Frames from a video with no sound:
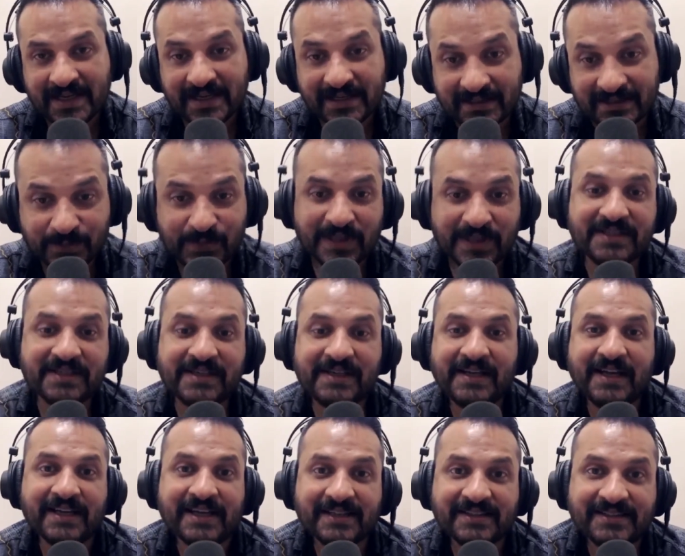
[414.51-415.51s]
especially,
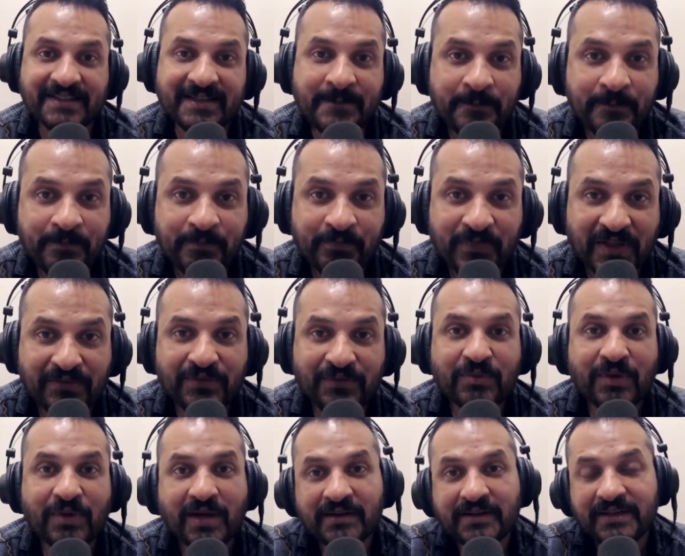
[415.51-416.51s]
like I said, if you
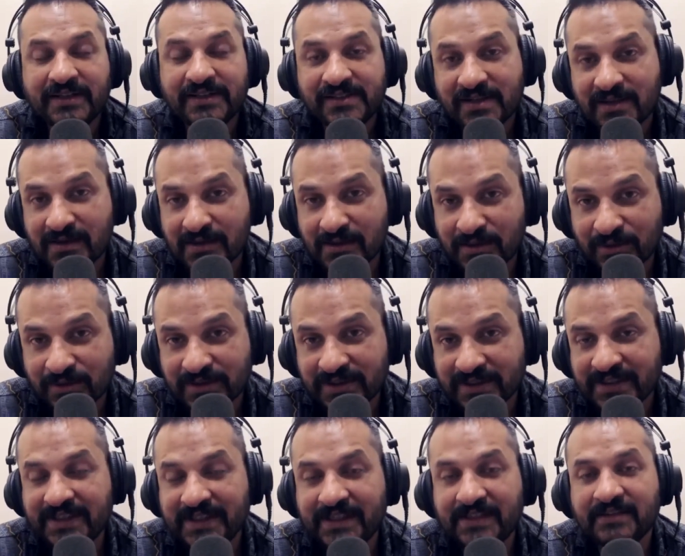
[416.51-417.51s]
are a digital coach
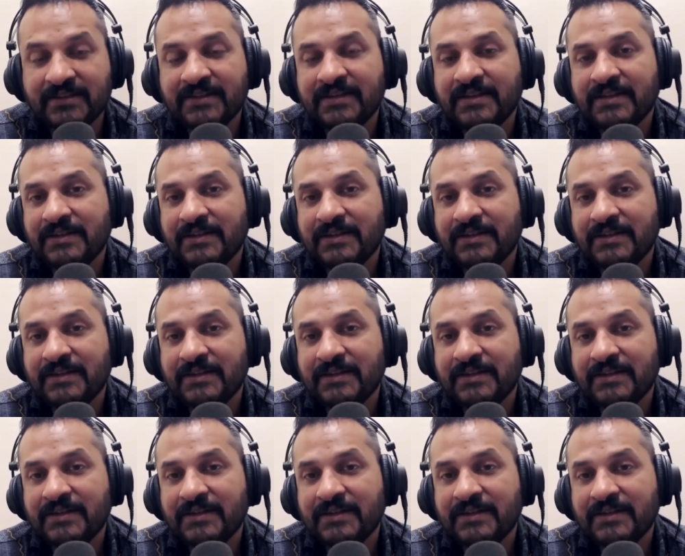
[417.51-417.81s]
and healer.